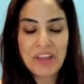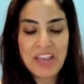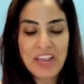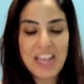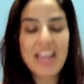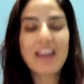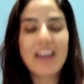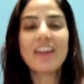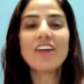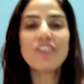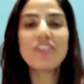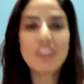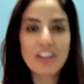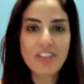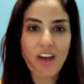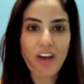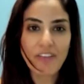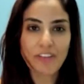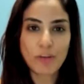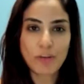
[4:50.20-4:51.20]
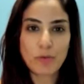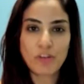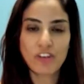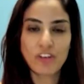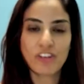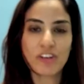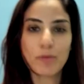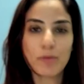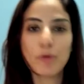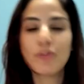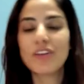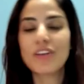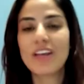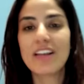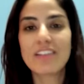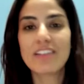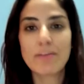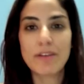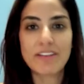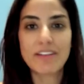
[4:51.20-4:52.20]
he initially thought this was just a move to
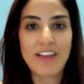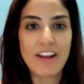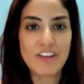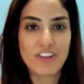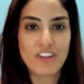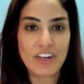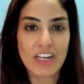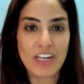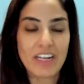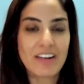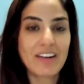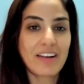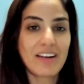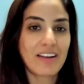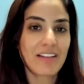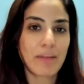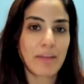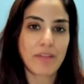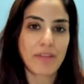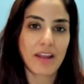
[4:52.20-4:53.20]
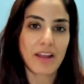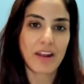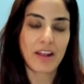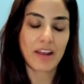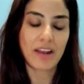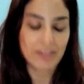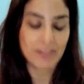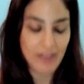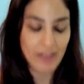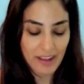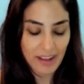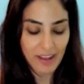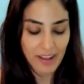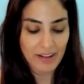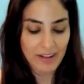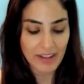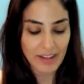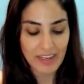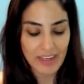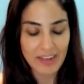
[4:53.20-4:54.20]
get some attention. He didn't accept that
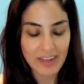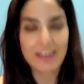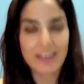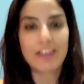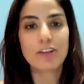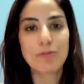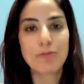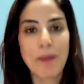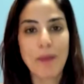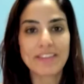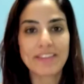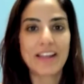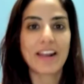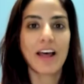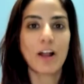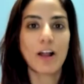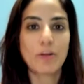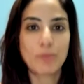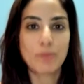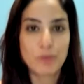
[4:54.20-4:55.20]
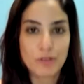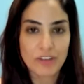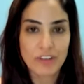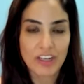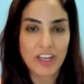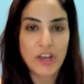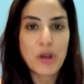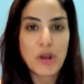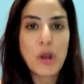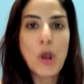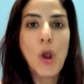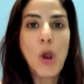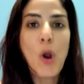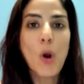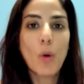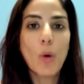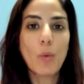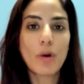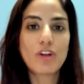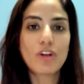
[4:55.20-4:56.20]
uh, like he didn't expect that Halbousi
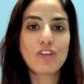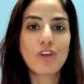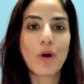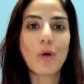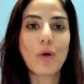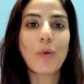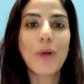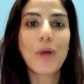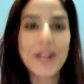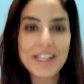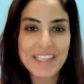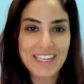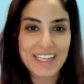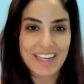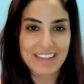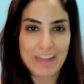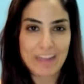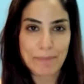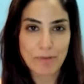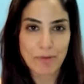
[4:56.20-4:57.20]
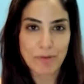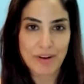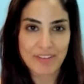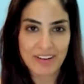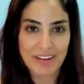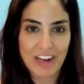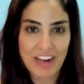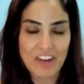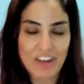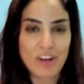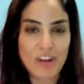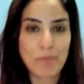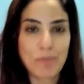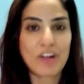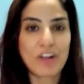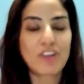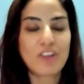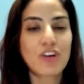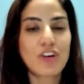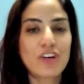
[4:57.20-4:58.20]
would so quickly accept the resignation,
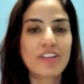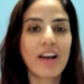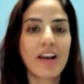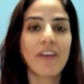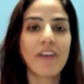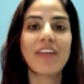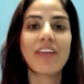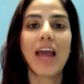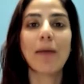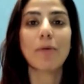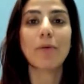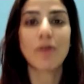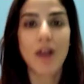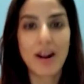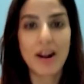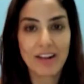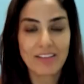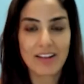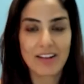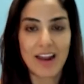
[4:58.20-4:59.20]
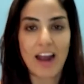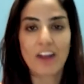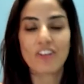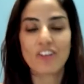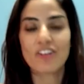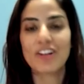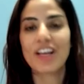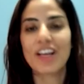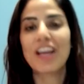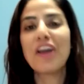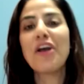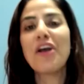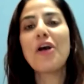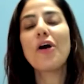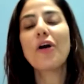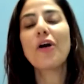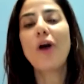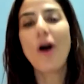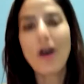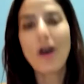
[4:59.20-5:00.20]
but it turns out the Emiratis had actually
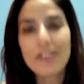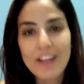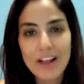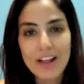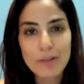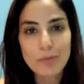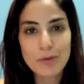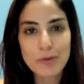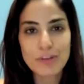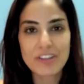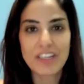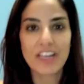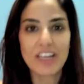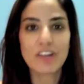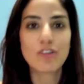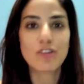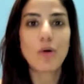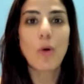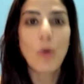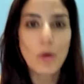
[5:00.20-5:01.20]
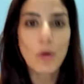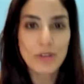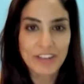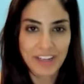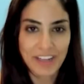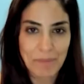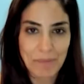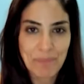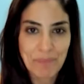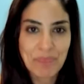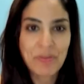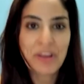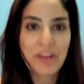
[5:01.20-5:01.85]
called Halbousi and told him